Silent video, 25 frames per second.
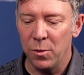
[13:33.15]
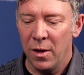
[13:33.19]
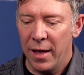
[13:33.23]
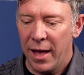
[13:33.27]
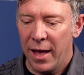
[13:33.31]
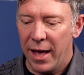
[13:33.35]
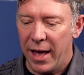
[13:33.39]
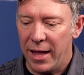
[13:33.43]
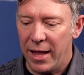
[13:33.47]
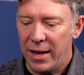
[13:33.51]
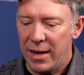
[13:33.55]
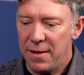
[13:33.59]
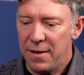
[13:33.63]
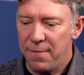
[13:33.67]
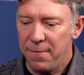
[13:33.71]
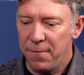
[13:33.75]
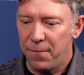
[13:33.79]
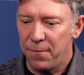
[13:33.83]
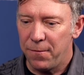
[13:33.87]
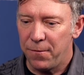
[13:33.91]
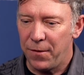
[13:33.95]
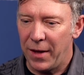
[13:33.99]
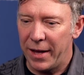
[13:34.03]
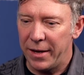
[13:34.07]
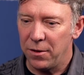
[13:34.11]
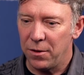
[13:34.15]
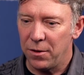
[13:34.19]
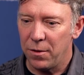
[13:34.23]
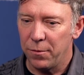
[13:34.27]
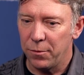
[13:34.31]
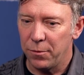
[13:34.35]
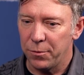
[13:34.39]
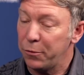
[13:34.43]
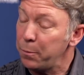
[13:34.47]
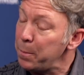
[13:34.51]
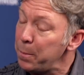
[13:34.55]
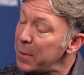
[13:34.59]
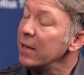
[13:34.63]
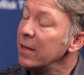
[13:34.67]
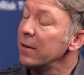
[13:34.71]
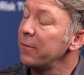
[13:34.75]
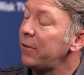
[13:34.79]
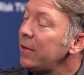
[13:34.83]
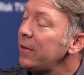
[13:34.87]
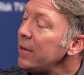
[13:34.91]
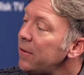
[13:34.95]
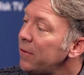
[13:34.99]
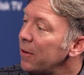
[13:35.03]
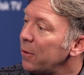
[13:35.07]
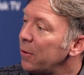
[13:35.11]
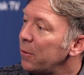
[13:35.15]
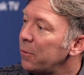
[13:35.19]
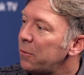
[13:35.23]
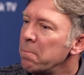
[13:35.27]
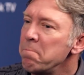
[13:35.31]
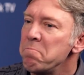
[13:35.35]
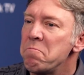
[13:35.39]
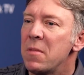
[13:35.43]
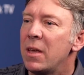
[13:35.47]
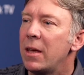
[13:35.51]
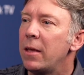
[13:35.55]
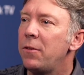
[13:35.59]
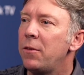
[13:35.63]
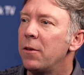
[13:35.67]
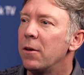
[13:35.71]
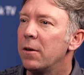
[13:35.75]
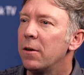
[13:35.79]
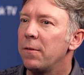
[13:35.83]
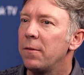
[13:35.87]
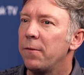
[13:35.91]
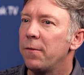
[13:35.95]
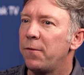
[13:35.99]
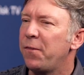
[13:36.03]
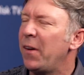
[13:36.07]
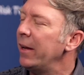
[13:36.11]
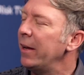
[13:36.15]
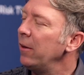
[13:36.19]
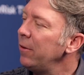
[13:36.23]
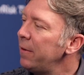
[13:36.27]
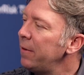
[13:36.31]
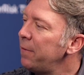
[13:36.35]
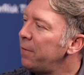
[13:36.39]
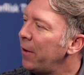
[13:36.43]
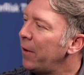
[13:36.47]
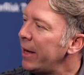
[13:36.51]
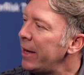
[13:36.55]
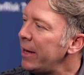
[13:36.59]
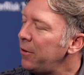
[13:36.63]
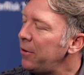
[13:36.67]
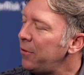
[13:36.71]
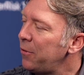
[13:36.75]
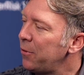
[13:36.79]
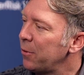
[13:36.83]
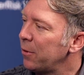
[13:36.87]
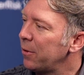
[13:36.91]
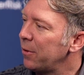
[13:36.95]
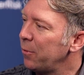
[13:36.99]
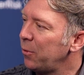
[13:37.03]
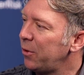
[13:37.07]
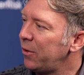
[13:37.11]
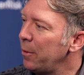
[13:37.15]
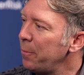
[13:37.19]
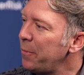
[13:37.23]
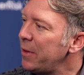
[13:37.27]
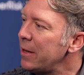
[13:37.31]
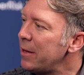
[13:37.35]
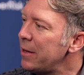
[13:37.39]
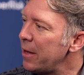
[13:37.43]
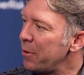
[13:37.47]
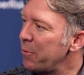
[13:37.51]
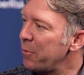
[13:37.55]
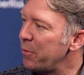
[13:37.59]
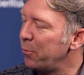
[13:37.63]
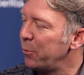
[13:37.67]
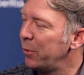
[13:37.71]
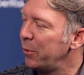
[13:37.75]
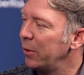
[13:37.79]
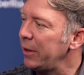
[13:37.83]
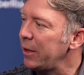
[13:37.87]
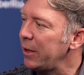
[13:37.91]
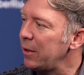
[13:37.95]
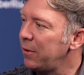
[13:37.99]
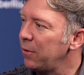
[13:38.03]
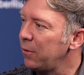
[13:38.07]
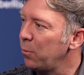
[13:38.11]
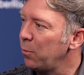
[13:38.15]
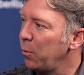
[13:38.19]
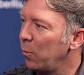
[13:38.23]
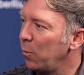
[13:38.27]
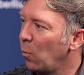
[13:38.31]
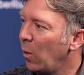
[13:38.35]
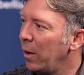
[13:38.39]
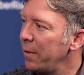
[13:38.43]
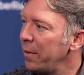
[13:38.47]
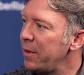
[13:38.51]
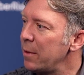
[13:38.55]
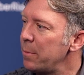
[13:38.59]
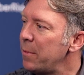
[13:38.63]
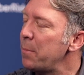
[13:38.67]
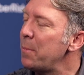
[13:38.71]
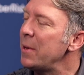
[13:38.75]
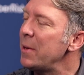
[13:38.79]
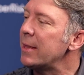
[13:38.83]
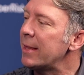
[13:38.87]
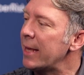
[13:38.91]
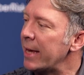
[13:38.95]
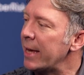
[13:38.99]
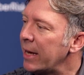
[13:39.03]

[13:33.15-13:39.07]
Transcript: any final, speaking of CISOs, is there final advice or something they would really just want them to be thinking